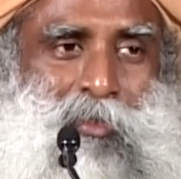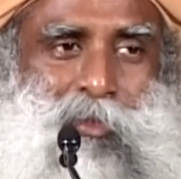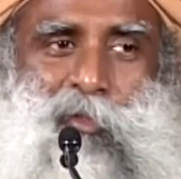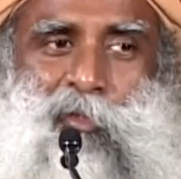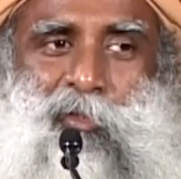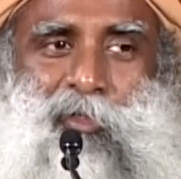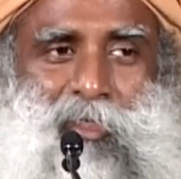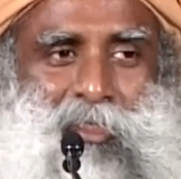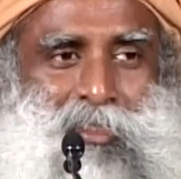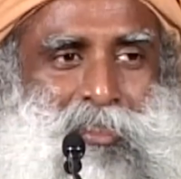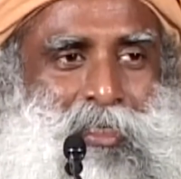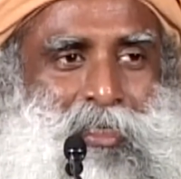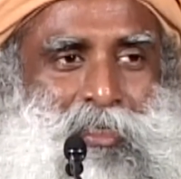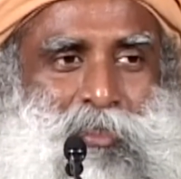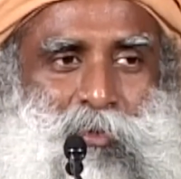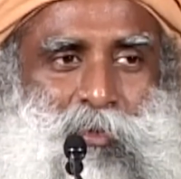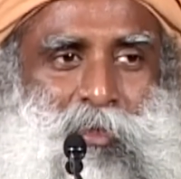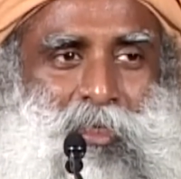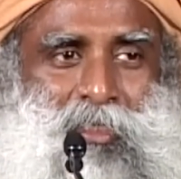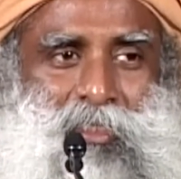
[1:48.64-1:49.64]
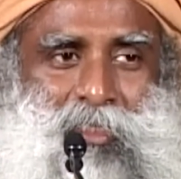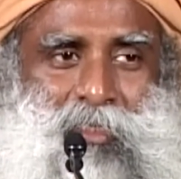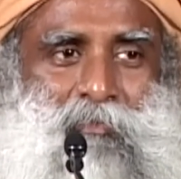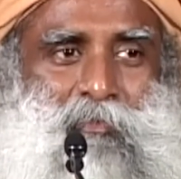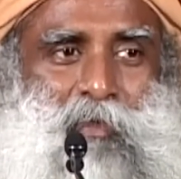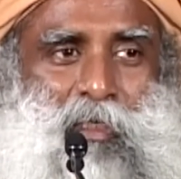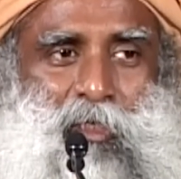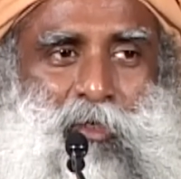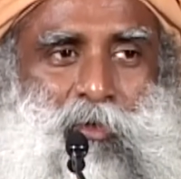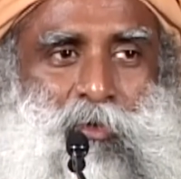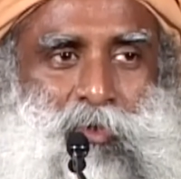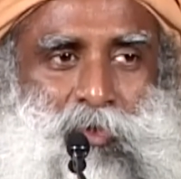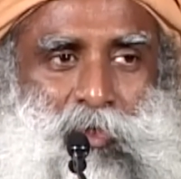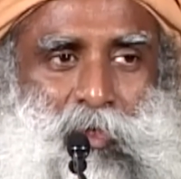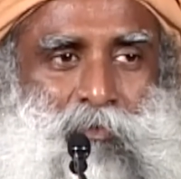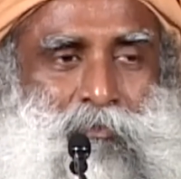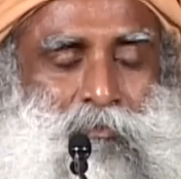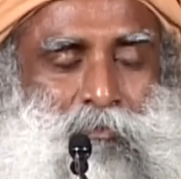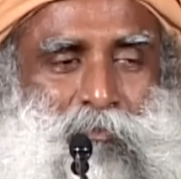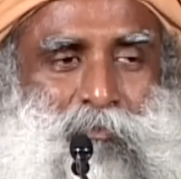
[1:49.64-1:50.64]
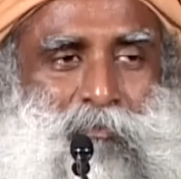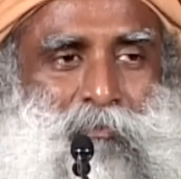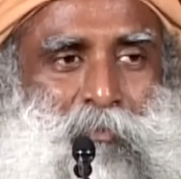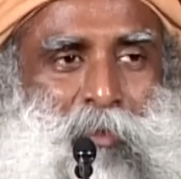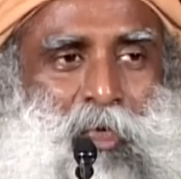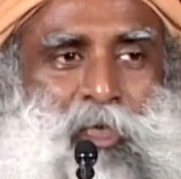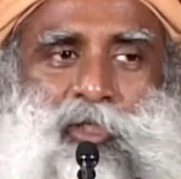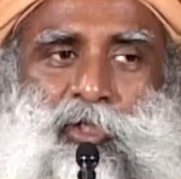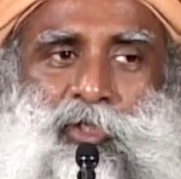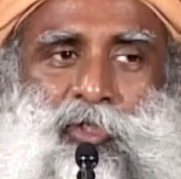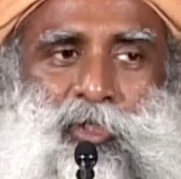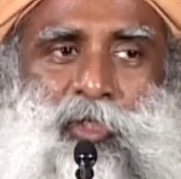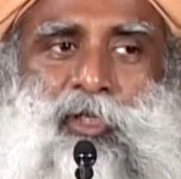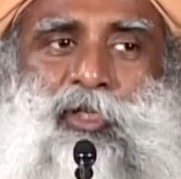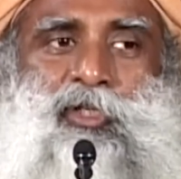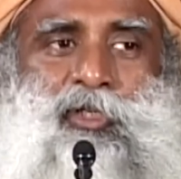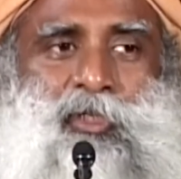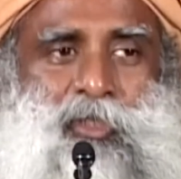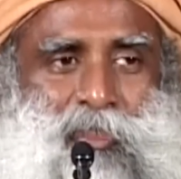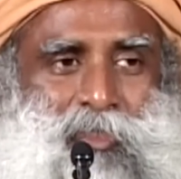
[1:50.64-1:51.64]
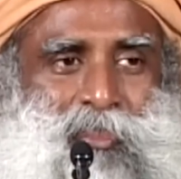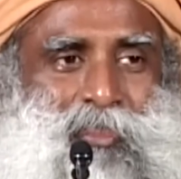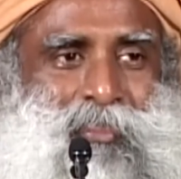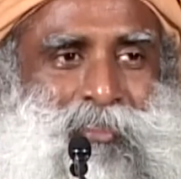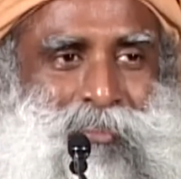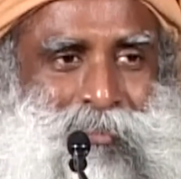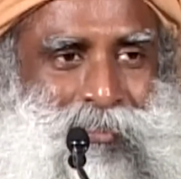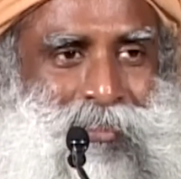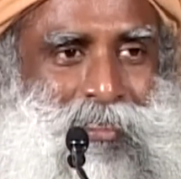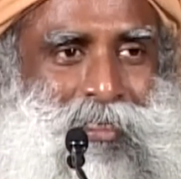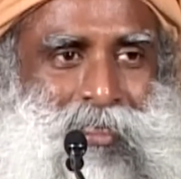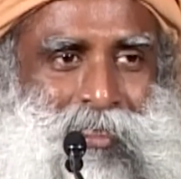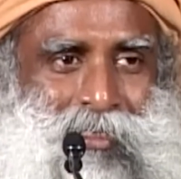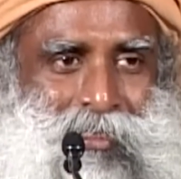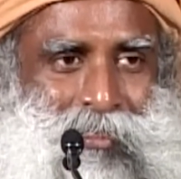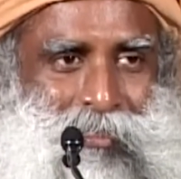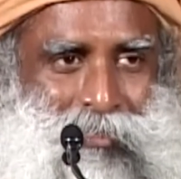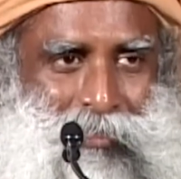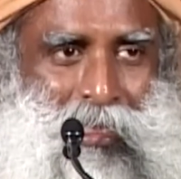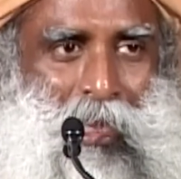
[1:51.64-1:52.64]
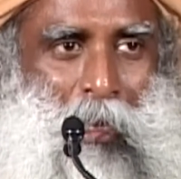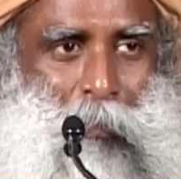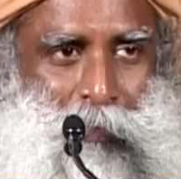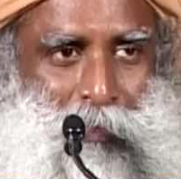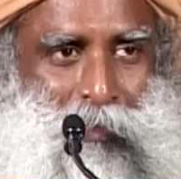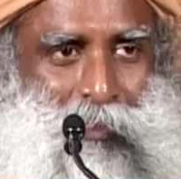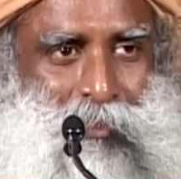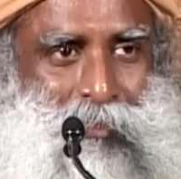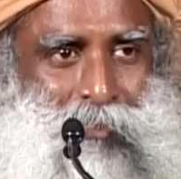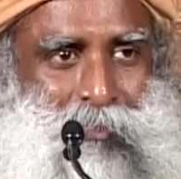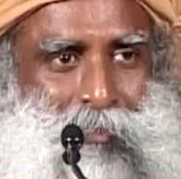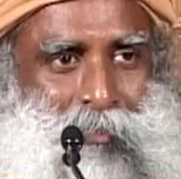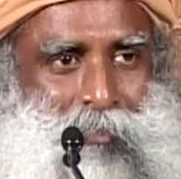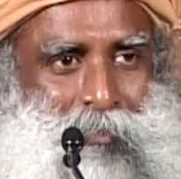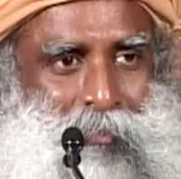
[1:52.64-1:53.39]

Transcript: you know, these days you can see videos of major surgeries happening.